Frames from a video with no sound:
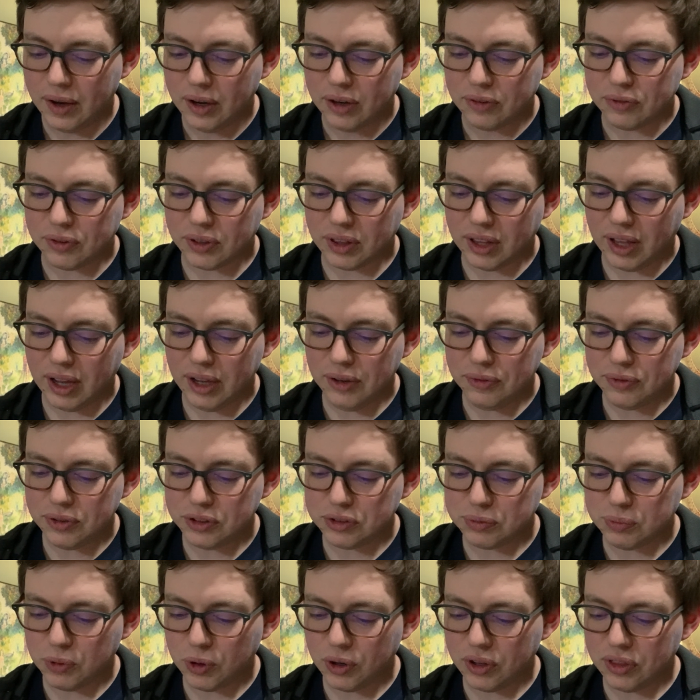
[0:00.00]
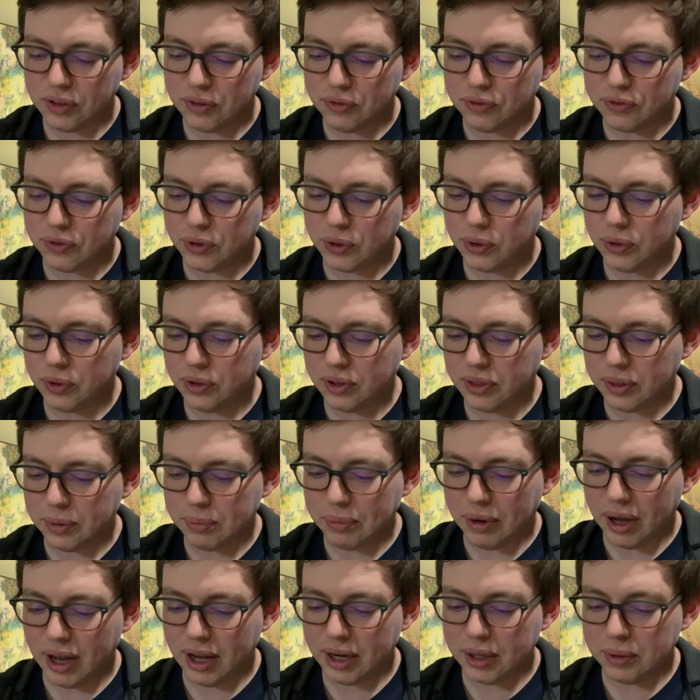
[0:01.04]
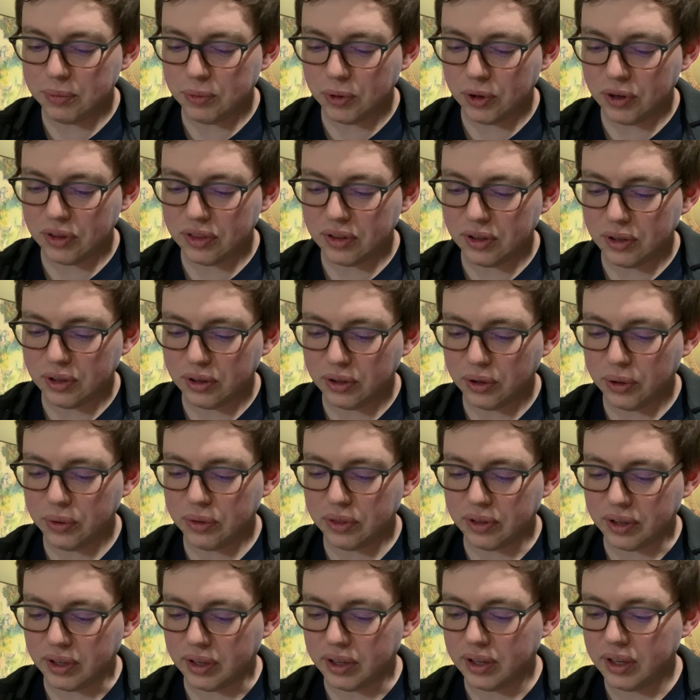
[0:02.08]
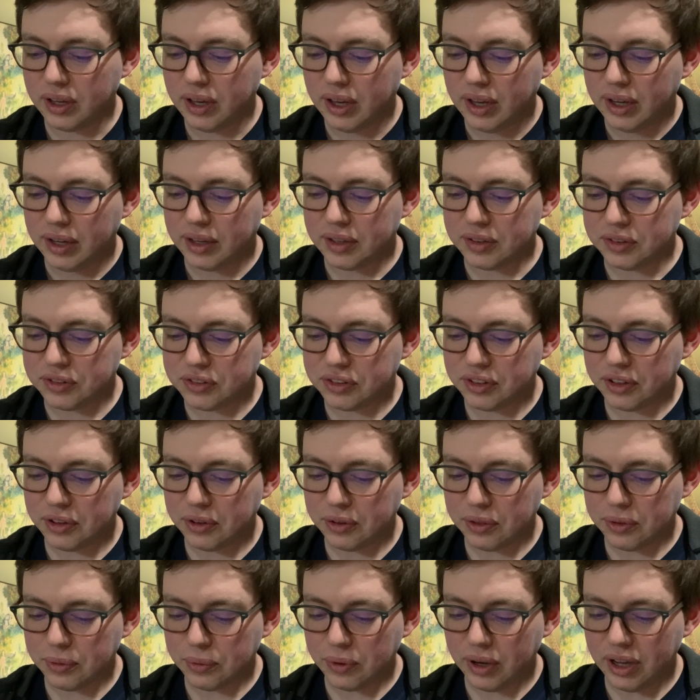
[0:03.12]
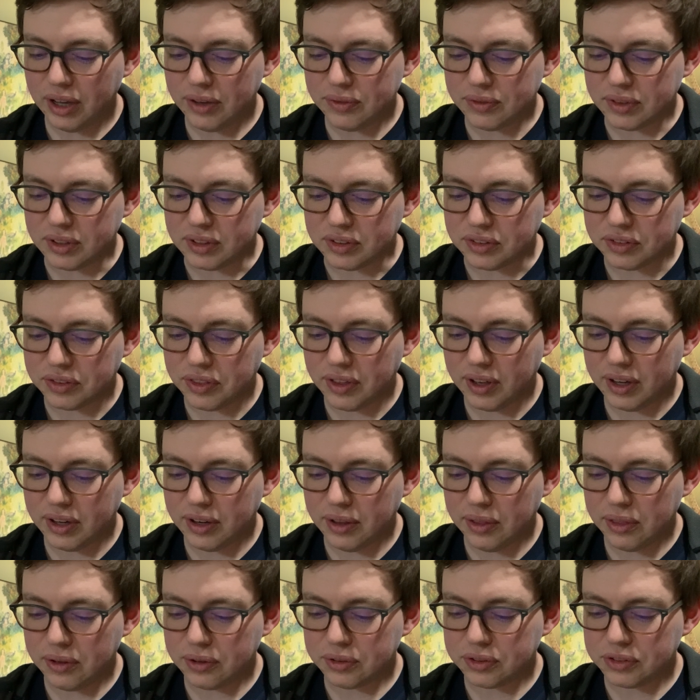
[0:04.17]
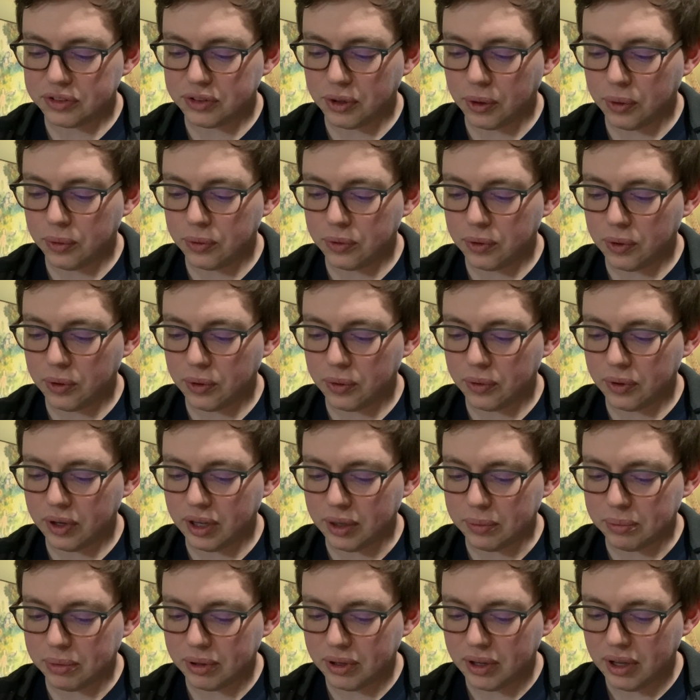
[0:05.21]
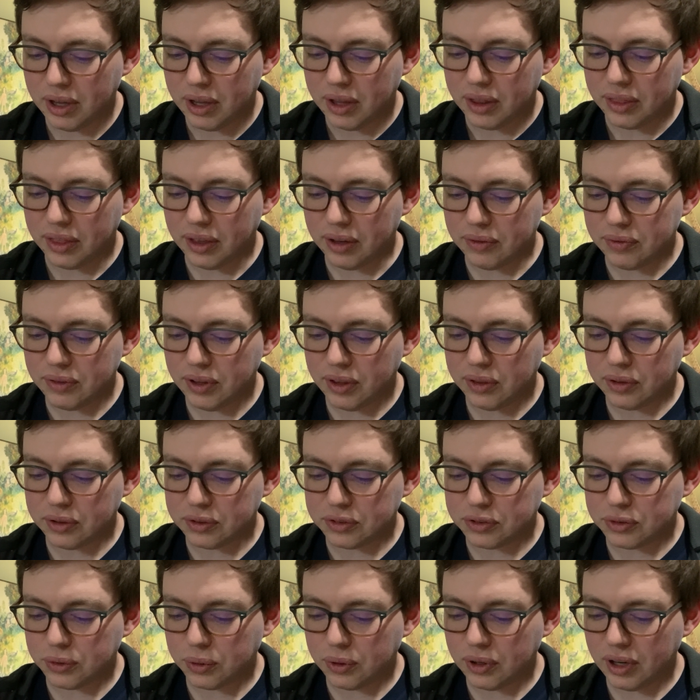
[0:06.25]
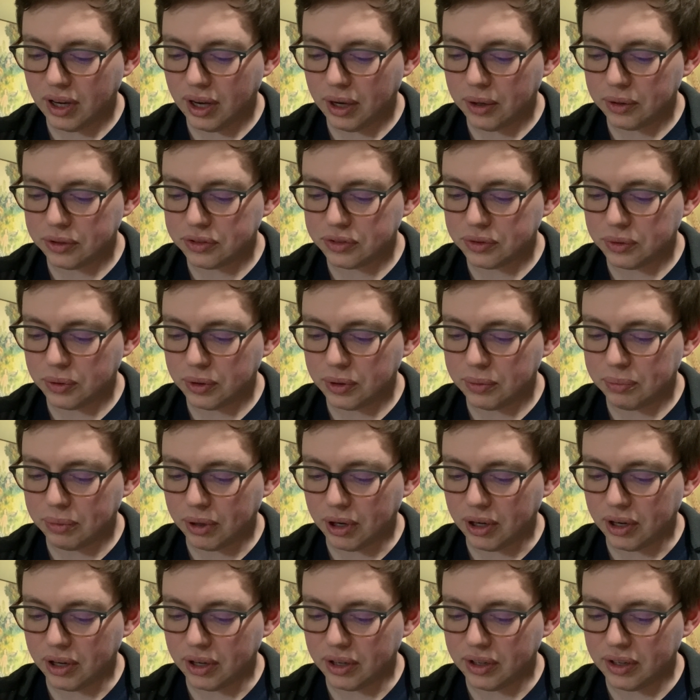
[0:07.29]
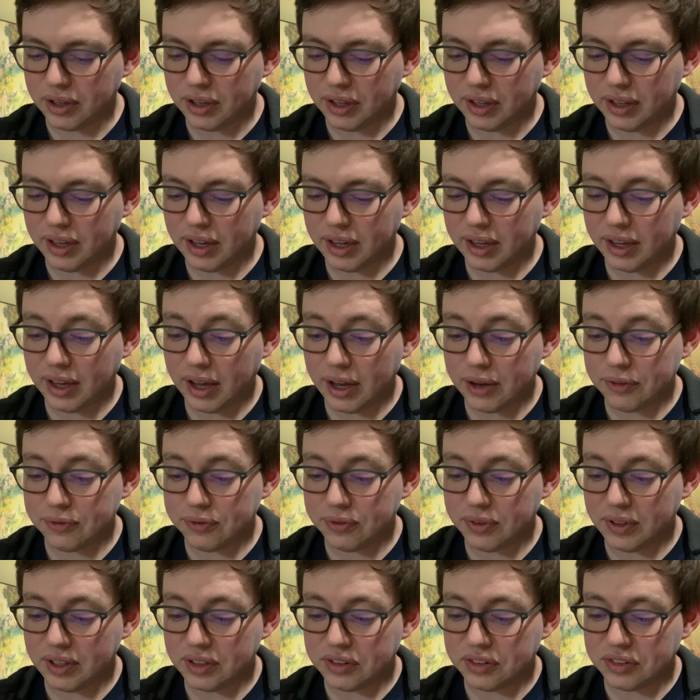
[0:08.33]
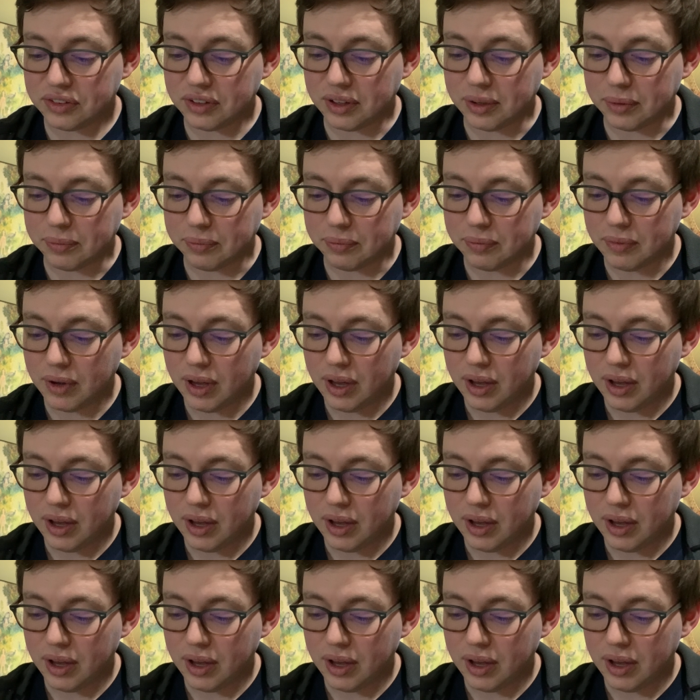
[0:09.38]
For life is more than food, and the body more than clothing. Consider the ravens. They neither sow nor reap. They have neither storehouse nor barn, and yet God feeds them.